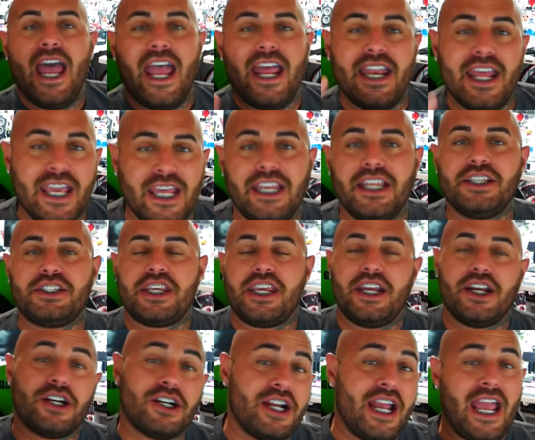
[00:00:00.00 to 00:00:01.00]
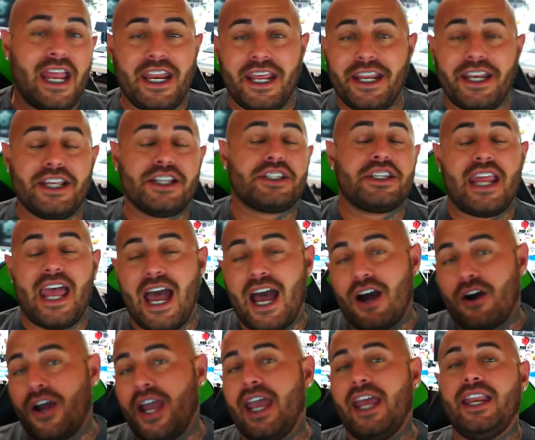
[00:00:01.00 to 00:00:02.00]
And it is here, and it is
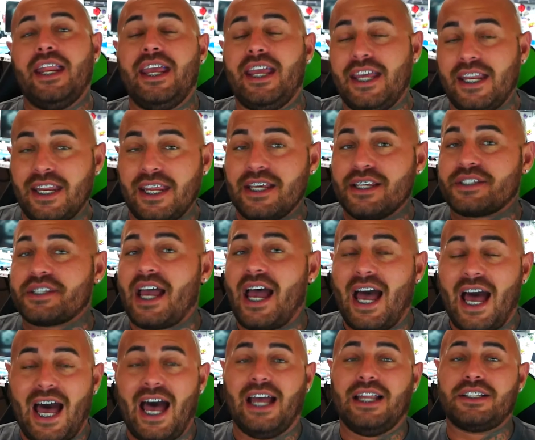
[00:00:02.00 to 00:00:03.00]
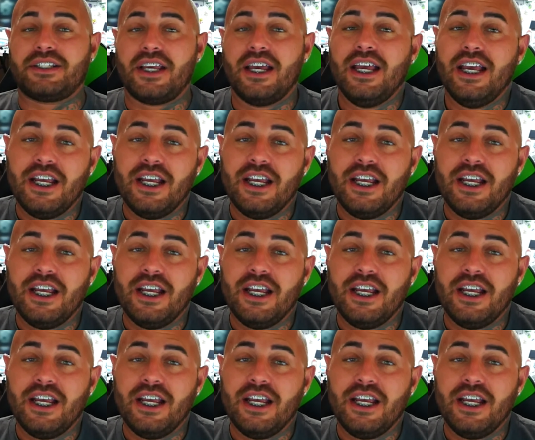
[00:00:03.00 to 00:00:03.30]
now, and it is hot.